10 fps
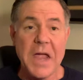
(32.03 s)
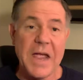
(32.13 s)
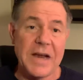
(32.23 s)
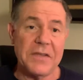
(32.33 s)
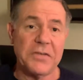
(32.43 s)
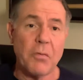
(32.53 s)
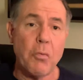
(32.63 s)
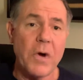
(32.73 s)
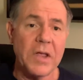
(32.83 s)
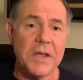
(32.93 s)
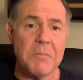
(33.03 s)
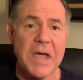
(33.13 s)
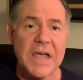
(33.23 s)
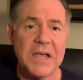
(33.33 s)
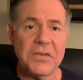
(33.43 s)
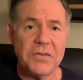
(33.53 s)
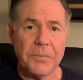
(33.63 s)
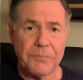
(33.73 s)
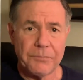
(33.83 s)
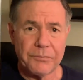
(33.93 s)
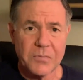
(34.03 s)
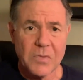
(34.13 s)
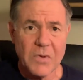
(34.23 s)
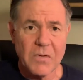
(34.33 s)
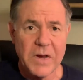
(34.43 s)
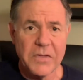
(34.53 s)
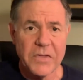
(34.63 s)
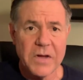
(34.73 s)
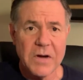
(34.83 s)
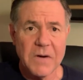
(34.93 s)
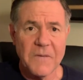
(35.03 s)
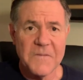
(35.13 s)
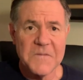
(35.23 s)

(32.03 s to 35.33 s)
and it's a Willie Mays right there.